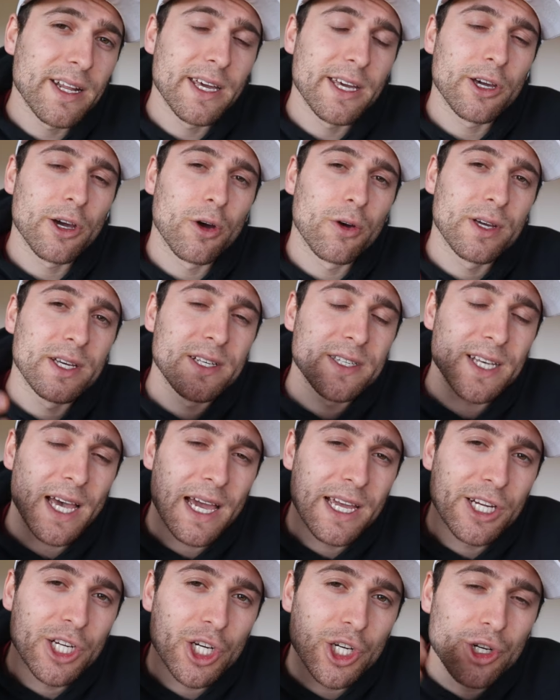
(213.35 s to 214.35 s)
ego is
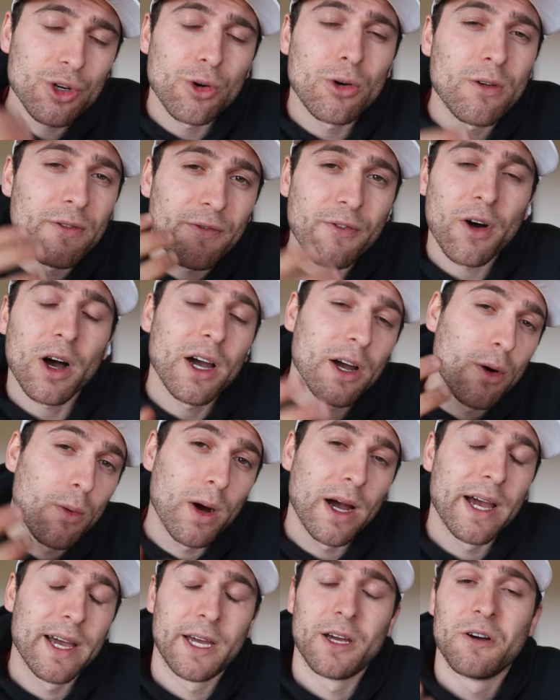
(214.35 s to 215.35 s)
a surefire
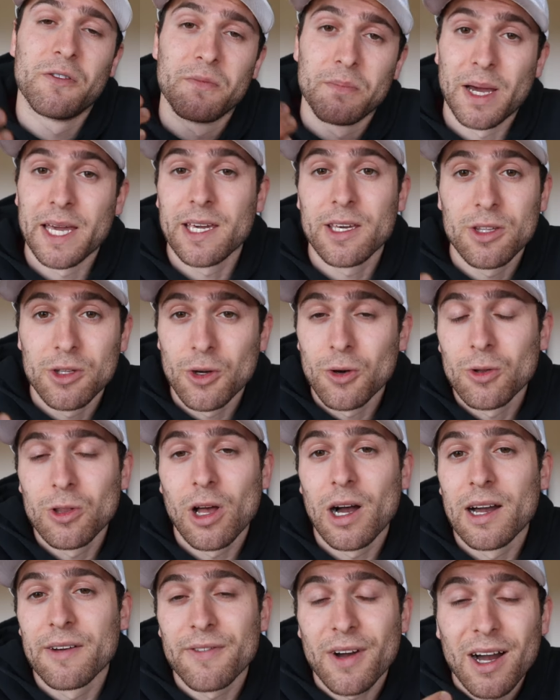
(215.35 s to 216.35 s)
way of making your
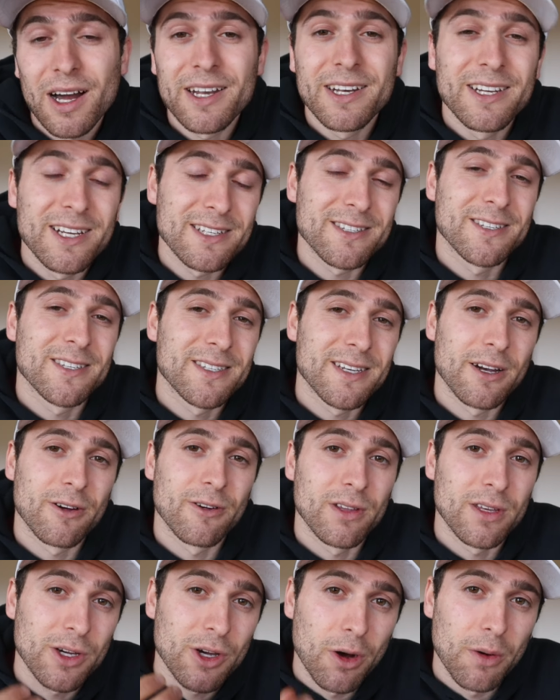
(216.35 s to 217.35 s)
life
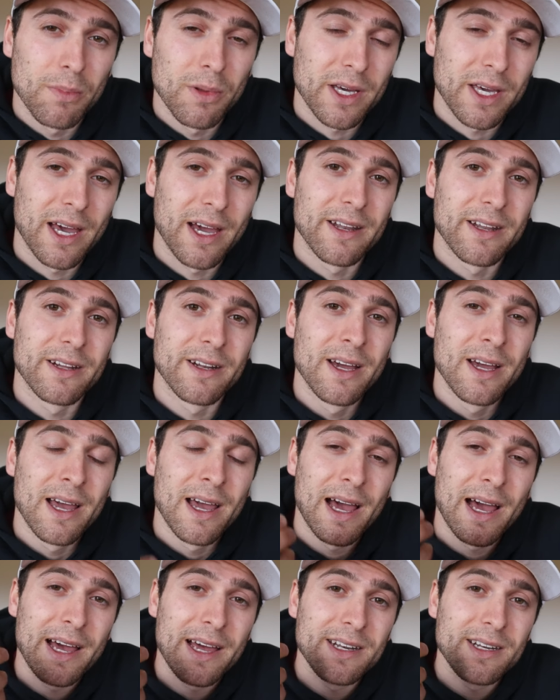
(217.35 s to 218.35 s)
unnecessarily complicated.
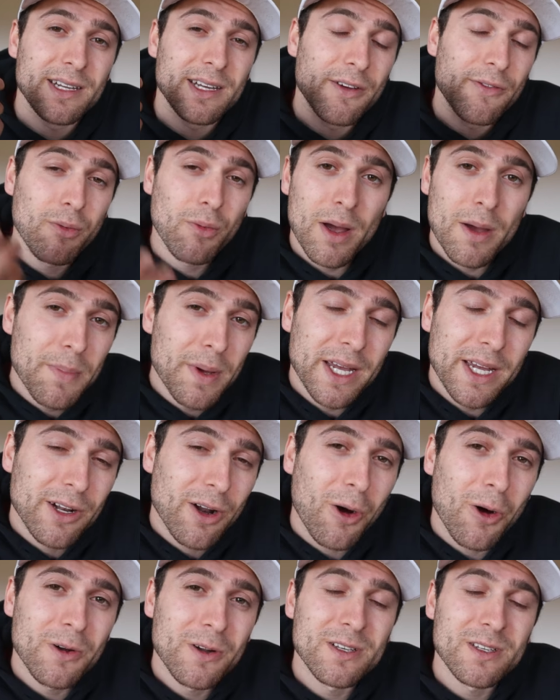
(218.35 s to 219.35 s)
And if we're being
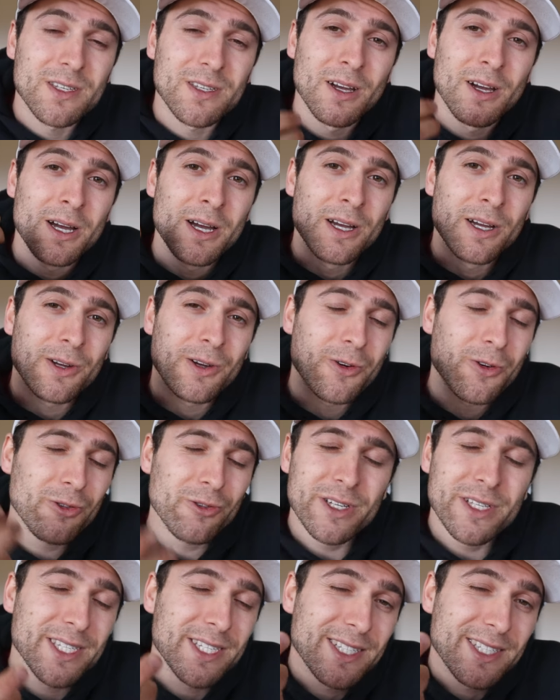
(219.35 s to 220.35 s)
honest,
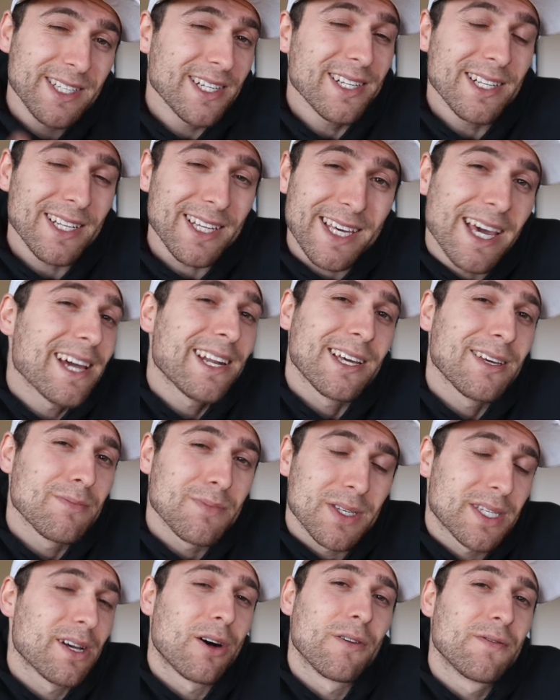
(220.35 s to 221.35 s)
Chris didn't get
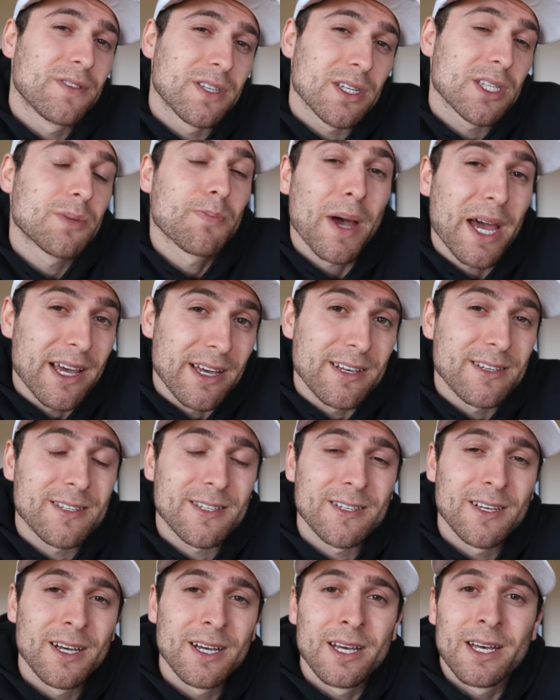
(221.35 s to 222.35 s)
himself to
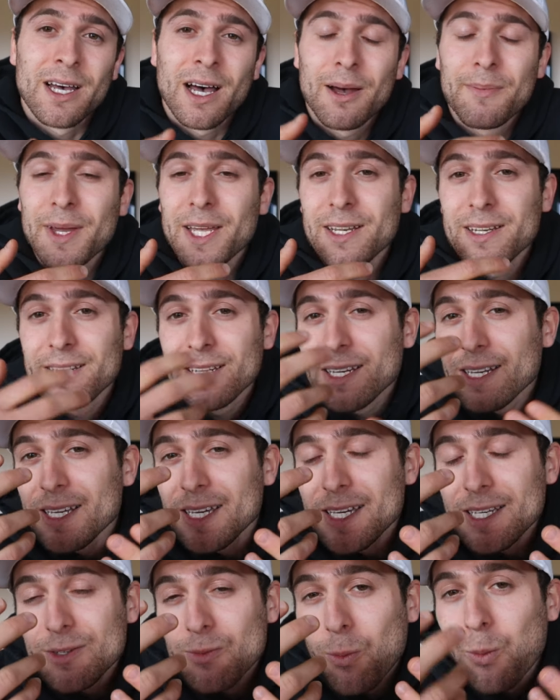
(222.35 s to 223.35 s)
space. I mean,
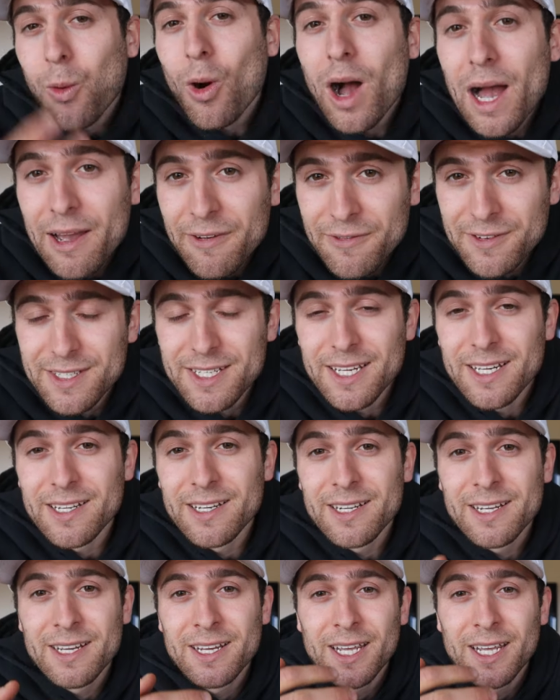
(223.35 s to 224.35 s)
his wife did,
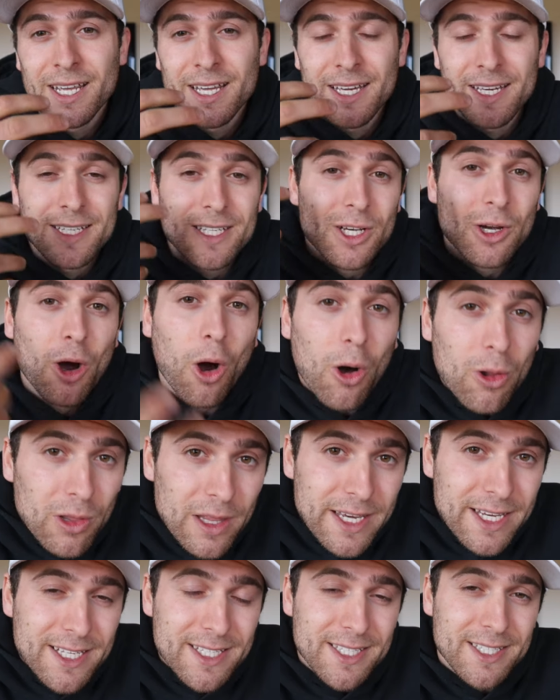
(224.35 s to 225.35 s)
his
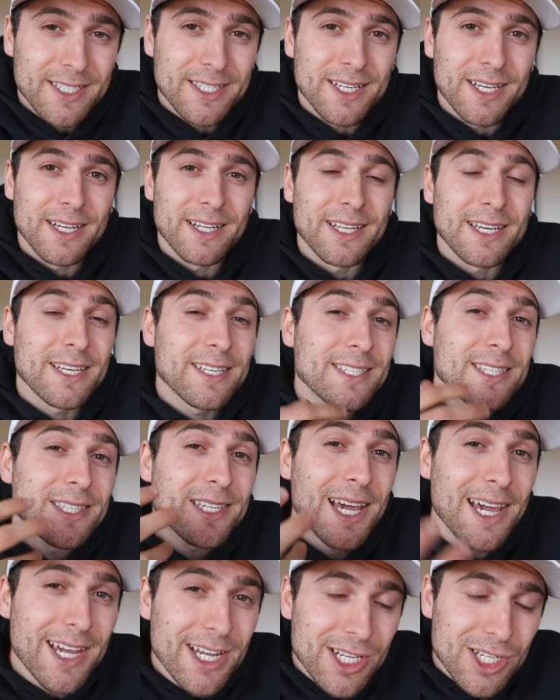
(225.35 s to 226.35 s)
colleagues did, his
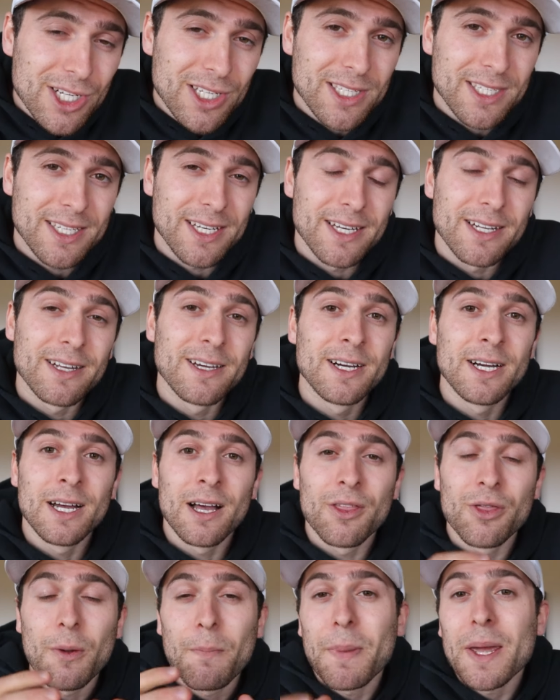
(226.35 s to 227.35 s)
teachers did,
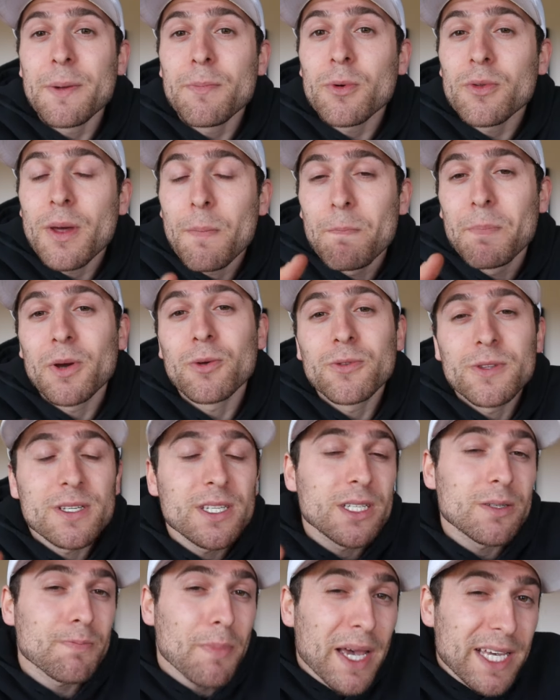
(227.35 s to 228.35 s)
the people that built the
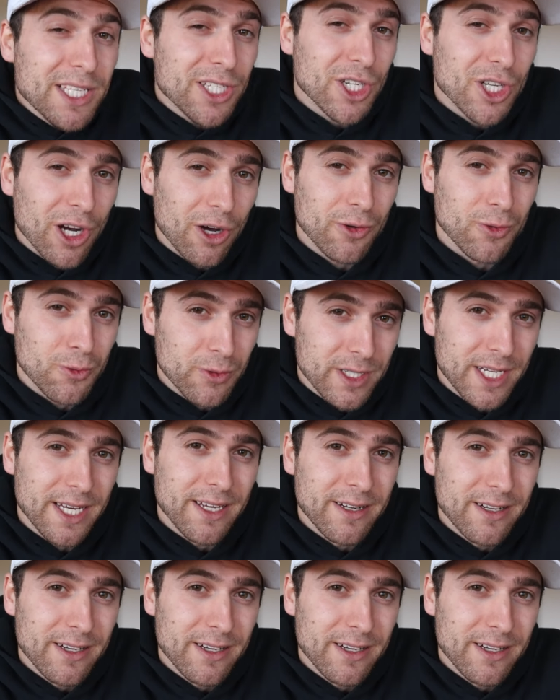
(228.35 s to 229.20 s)
space shuttle did.